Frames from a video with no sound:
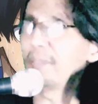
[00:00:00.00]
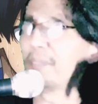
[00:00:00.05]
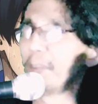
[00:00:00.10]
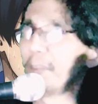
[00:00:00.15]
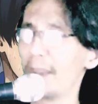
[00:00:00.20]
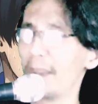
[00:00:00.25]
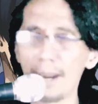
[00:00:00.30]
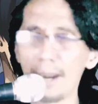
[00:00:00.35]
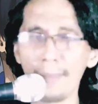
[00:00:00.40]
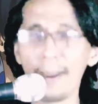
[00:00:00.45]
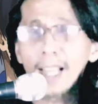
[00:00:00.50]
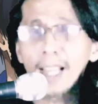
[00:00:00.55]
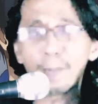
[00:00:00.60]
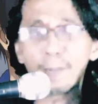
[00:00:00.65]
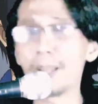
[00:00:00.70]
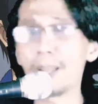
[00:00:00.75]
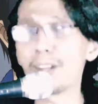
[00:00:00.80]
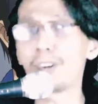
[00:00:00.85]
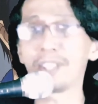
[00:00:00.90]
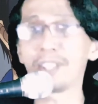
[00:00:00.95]
meron mga
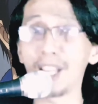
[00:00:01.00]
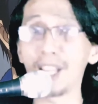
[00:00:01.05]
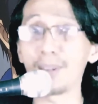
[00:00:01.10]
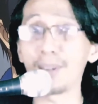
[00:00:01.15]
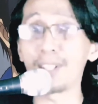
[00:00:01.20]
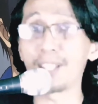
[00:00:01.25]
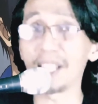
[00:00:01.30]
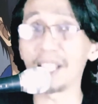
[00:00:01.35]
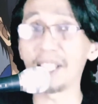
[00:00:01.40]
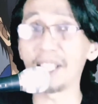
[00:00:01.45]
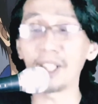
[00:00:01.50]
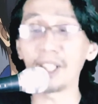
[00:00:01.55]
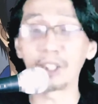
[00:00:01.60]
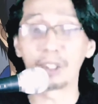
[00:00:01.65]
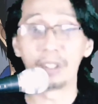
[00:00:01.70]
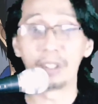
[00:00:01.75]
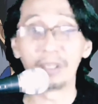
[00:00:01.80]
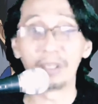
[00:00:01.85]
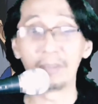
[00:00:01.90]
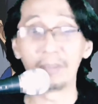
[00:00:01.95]
explainer sequences dito.
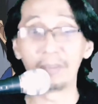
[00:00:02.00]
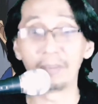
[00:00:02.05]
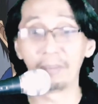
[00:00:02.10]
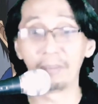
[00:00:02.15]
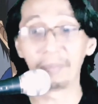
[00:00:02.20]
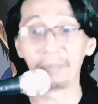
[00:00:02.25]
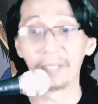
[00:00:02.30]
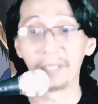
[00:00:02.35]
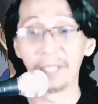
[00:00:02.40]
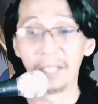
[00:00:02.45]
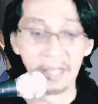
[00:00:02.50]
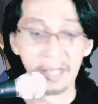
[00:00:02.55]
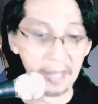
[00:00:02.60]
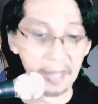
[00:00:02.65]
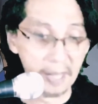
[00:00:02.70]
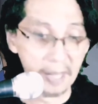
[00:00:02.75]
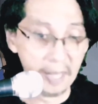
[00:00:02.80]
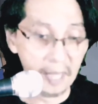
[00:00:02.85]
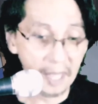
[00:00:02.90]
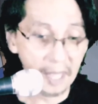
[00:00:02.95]

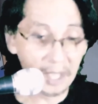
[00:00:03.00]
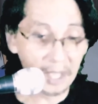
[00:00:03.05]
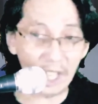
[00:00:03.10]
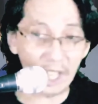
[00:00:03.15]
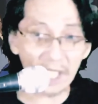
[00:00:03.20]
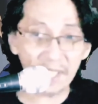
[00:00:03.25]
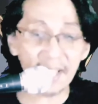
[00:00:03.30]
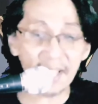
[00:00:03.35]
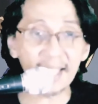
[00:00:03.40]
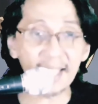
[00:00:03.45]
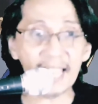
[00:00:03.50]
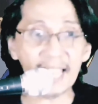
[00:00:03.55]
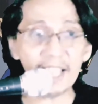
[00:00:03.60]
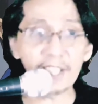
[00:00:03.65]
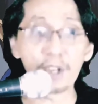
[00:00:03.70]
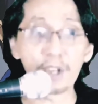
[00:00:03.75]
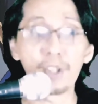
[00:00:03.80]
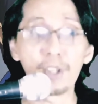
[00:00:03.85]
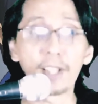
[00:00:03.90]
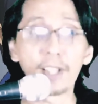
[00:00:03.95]
Just in case
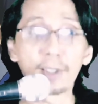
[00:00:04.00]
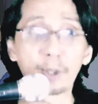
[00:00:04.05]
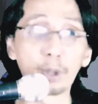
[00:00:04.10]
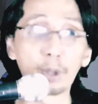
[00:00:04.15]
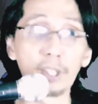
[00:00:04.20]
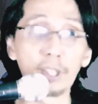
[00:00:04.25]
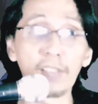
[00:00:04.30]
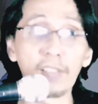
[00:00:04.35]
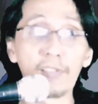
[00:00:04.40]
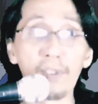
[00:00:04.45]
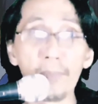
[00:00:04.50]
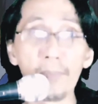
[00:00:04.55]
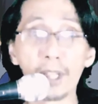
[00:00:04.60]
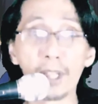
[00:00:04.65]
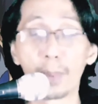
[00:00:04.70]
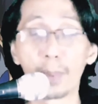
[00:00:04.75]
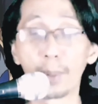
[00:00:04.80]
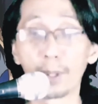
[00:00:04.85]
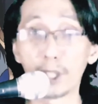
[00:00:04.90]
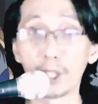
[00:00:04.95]
you're not totally familiar
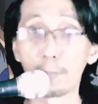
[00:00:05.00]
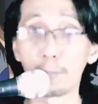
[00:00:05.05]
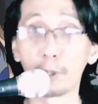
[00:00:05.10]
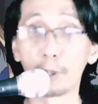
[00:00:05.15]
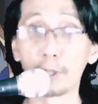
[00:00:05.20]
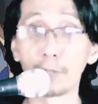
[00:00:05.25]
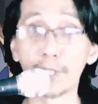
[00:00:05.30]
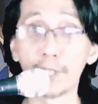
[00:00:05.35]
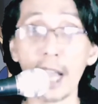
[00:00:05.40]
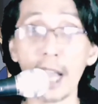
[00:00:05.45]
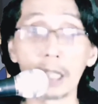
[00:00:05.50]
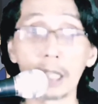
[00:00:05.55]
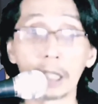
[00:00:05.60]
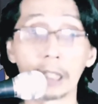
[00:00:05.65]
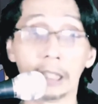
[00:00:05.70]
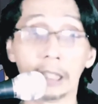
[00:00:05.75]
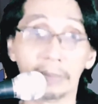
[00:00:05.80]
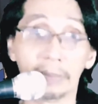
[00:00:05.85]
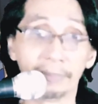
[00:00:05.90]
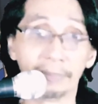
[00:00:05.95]
with the sport of soccer.
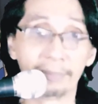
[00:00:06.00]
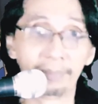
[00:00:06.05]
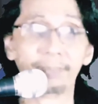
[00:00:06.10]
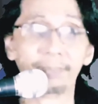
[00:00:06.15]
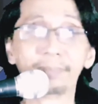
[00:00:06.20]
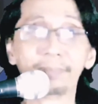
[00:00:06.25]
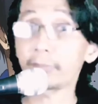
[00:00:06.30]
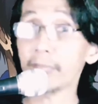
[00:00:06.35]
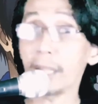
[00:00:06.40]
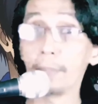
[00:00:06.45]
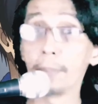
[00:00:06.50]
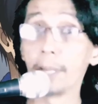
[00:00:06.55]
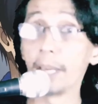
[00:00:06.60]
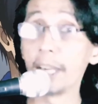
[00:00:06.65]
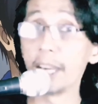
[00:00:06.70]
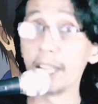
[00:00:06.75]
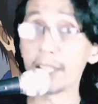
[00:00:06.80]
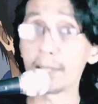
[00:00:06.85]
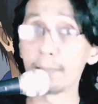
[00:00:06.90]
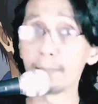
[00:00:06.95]

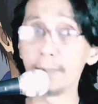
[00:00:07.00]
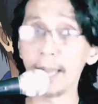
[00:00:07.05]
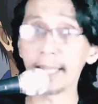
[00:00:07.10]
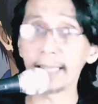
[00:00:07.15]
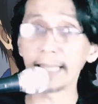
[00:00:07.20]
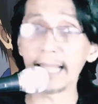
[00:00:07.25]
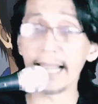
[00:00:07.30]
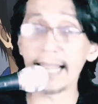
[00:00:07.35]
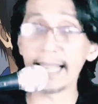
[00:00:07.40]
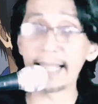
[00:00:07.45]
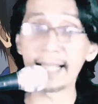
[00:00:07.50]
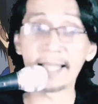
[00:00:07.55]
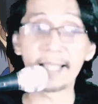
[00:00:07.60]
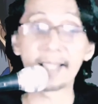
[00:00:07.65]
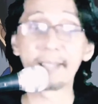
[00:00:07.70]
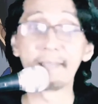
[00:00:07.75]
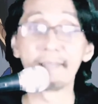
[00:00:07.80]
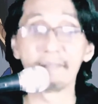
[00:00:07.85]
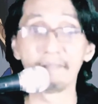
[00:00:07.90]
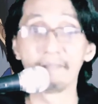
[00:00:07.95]
Malinis ang plot,
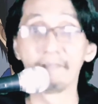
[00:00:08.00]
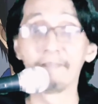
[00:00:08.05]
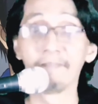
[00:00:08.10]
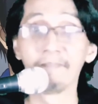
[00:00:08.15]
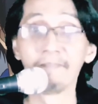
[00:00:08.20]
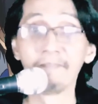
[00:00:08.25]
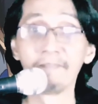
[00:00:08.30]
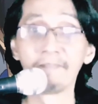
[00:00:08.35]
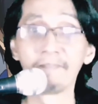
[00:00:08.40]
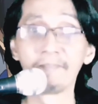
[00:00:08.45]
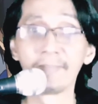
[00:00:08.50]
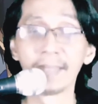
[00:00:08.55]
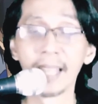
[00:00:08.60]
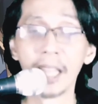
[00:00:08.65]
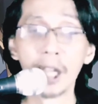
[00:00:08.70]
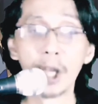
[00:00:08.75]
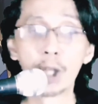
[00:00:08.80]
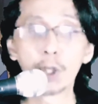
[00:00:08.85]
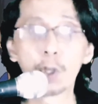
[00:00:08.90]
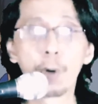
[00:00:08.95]
guys.
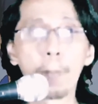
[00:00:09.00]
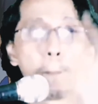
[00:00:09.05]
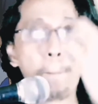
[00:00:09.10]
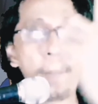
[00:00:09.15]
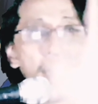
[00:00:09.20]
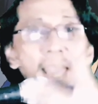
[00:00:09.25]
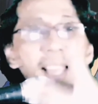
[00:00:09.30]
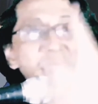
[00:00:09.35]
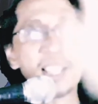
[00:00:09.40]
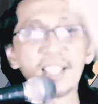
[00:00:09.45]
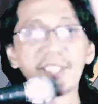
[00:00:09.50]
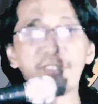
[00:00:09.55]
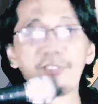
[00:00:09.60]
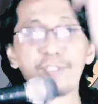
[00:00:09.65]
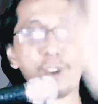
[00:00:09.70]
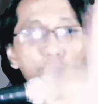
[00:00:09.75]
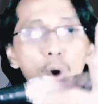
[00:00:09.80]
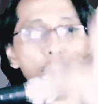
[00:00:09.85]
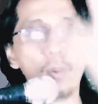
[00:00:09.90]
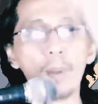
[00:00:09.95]
So, pace,
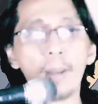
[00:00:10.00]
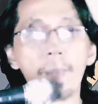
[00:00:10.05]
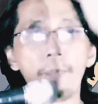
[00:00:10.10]
flow, and